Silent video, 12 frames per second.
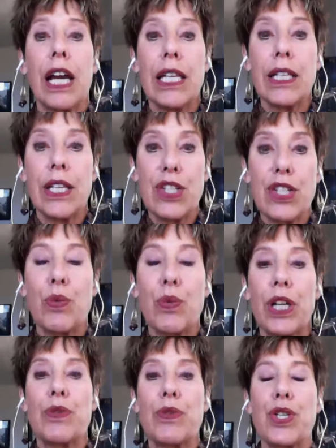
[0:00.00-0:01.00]
I think that's the word
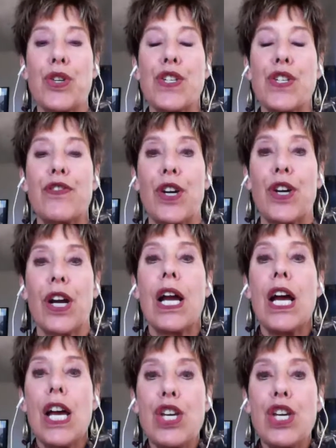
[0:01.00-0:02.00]
I was searching for.
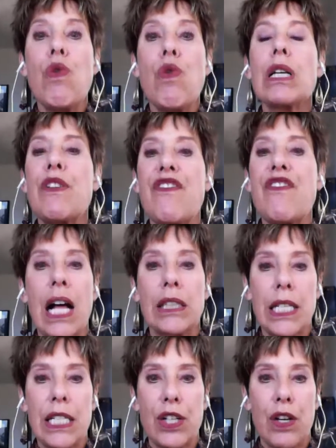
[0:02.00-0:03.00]
You want to be
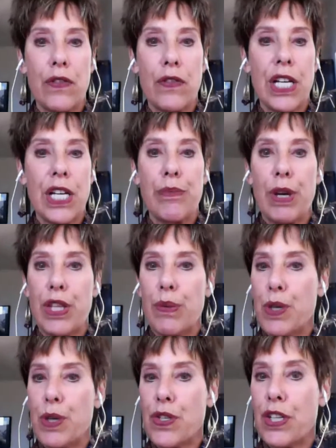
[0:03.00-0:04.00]
validated all the time by the
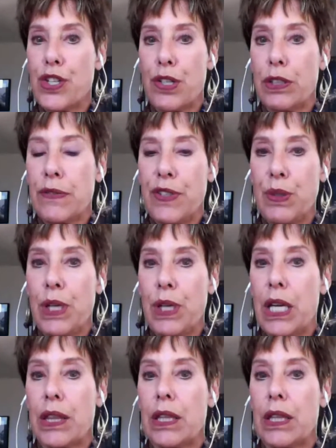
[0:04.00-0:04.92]
person that you're living with.